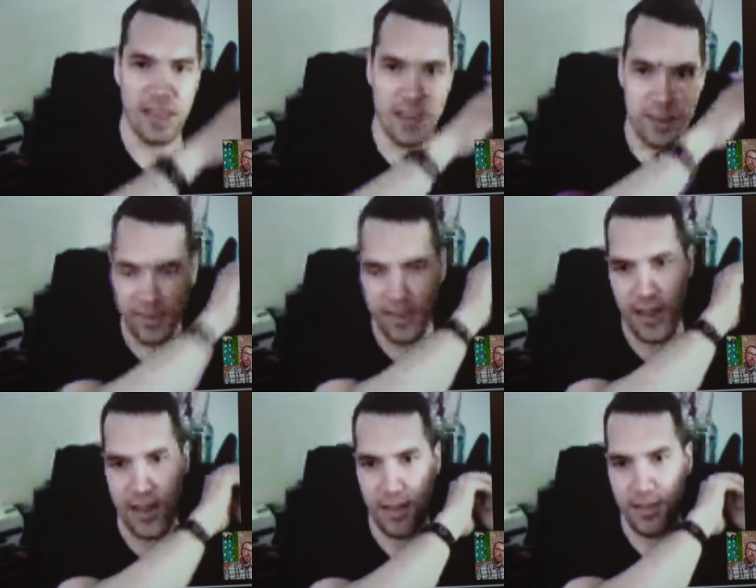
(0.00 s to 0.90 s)
the
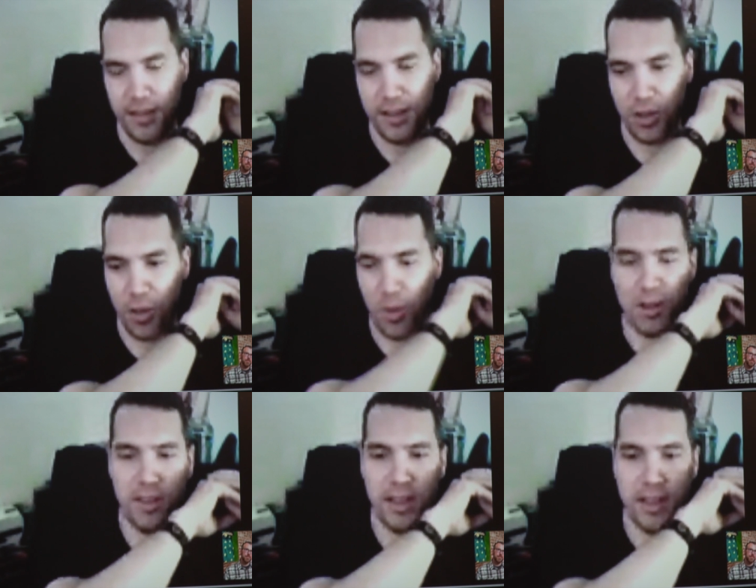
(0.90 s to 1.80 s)
the you know the
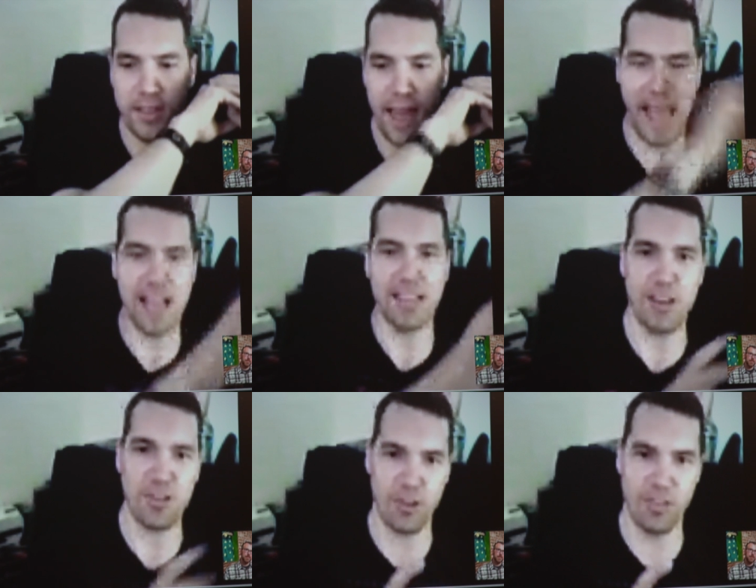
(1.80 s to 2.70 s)
one the the
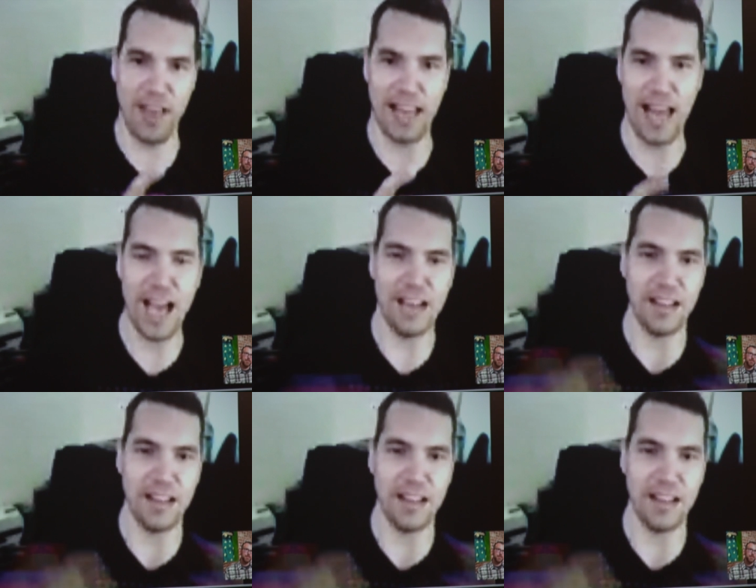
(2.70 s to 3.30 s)
ancestor of that line.